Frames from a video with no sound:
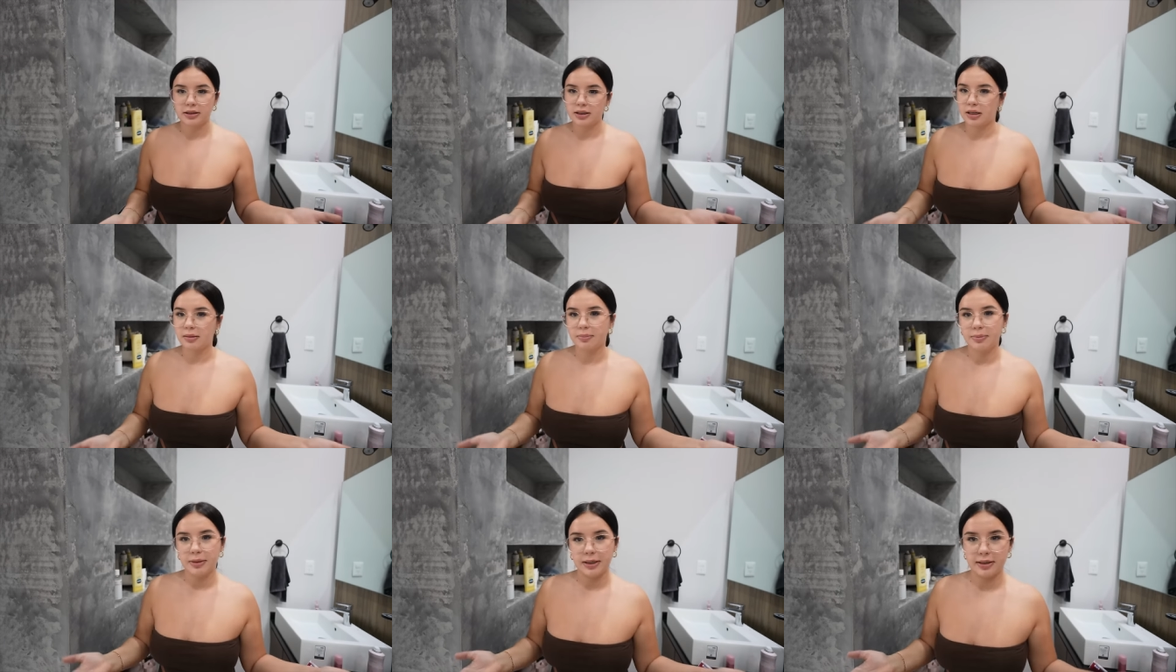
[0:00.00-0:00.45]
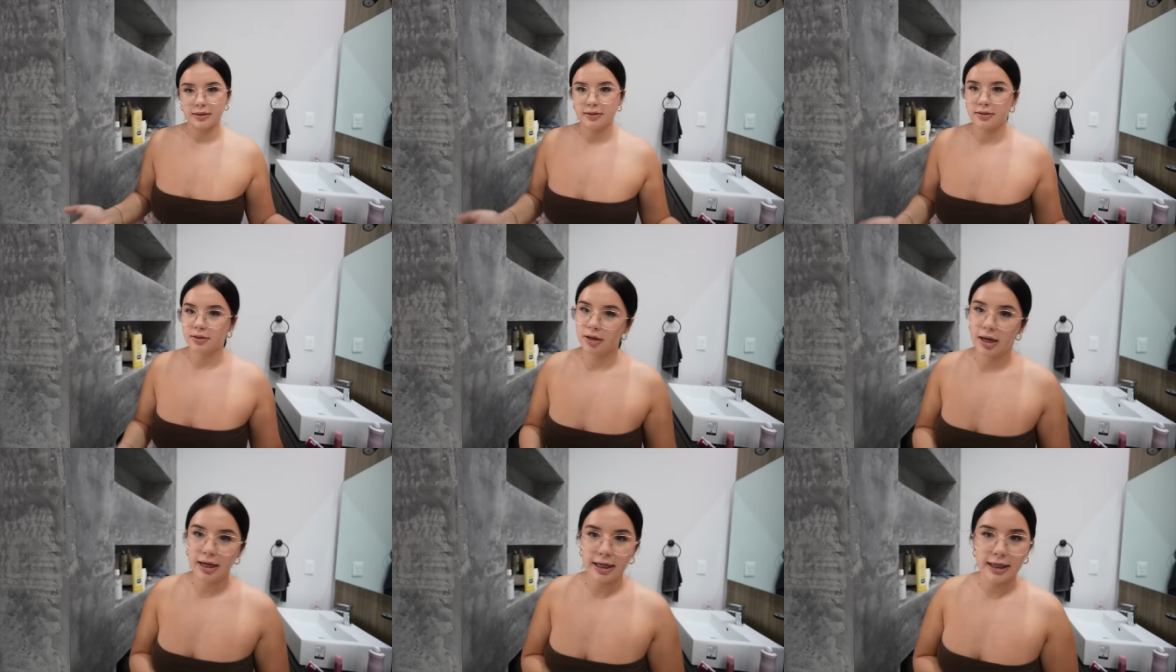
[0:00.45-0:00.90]
to take
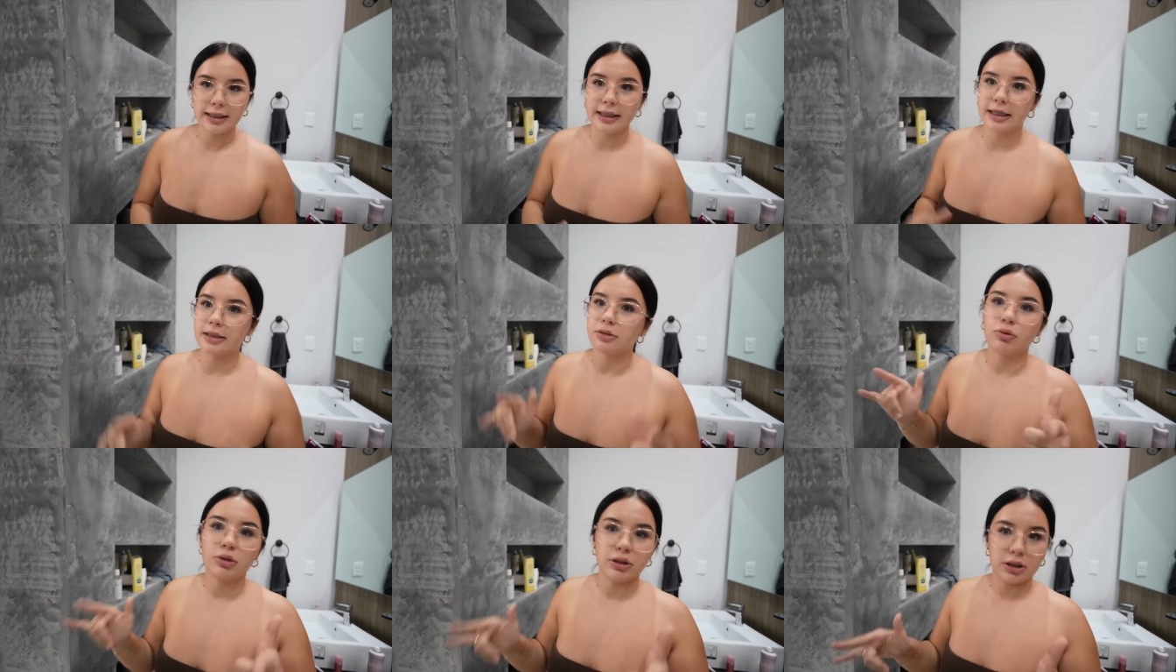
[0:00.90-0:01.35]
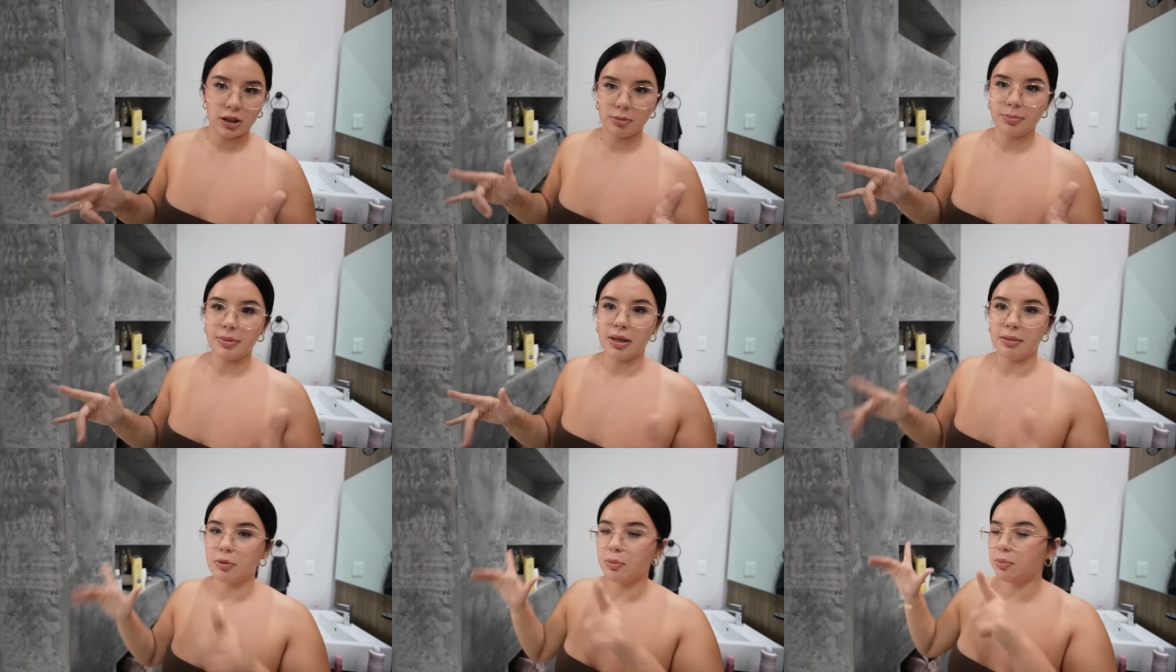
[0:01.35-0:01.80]
pics, okay? And that's where it's
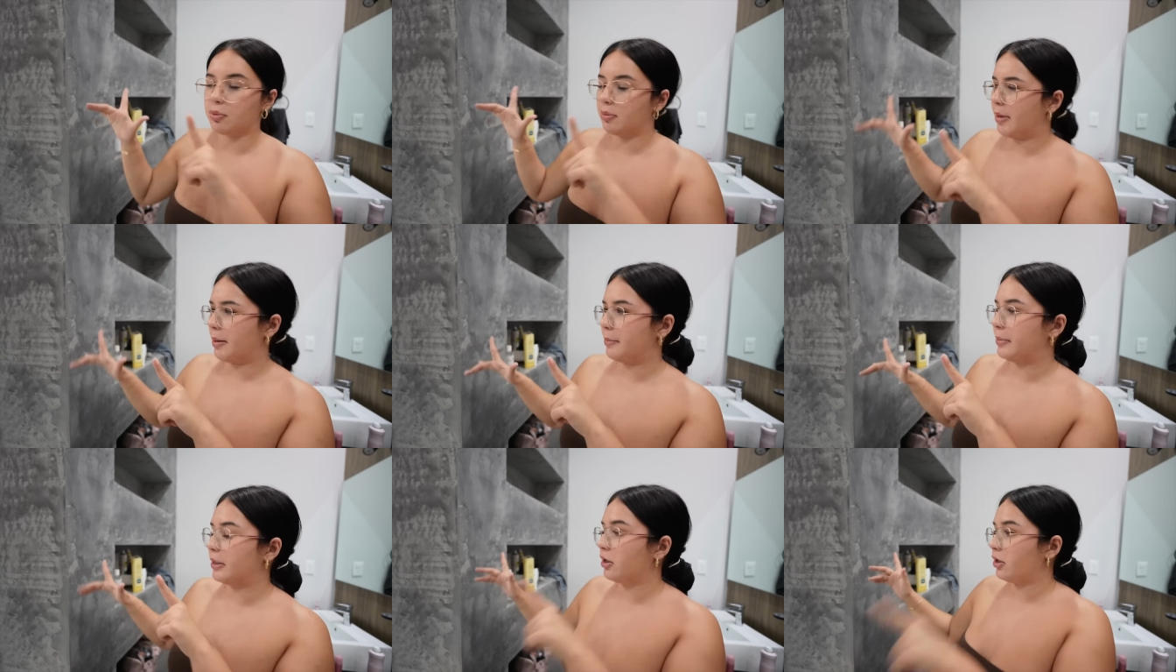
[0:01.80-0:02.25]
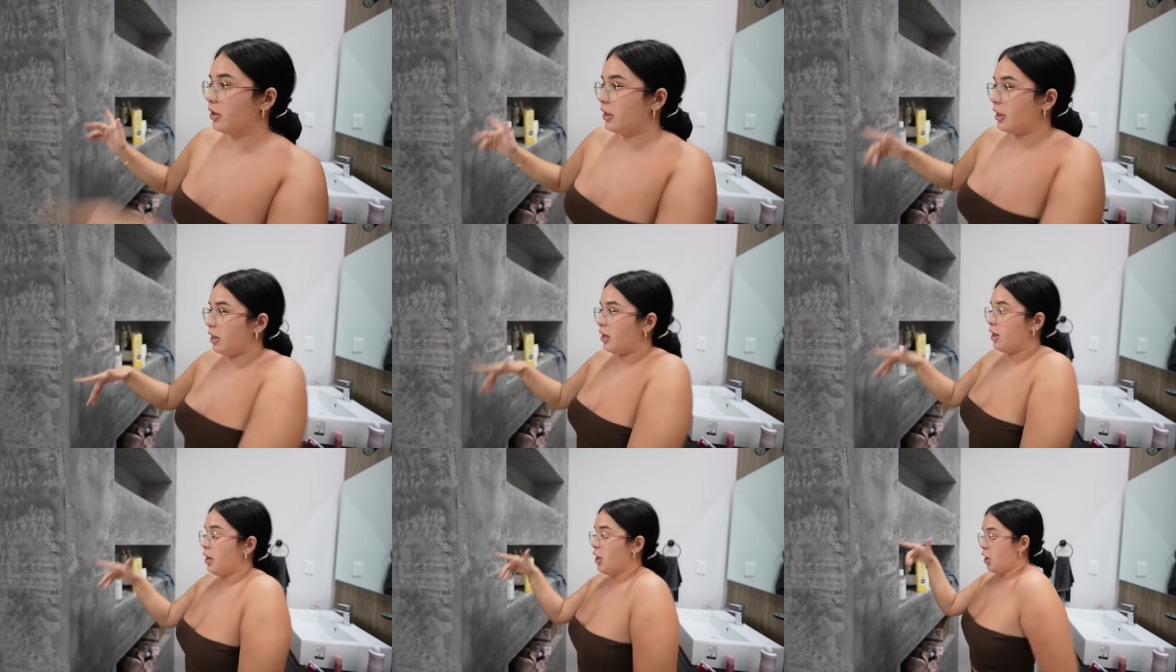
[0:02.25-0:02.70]
gonna be. I'm gonna put my mirror
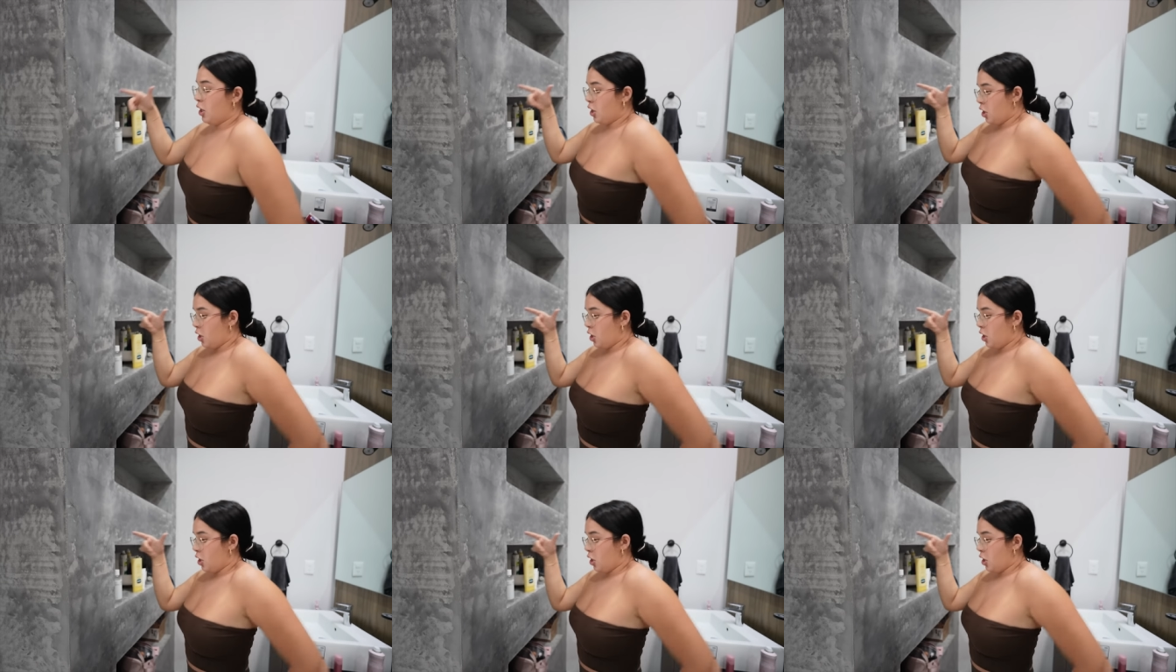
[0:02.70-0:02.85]
there.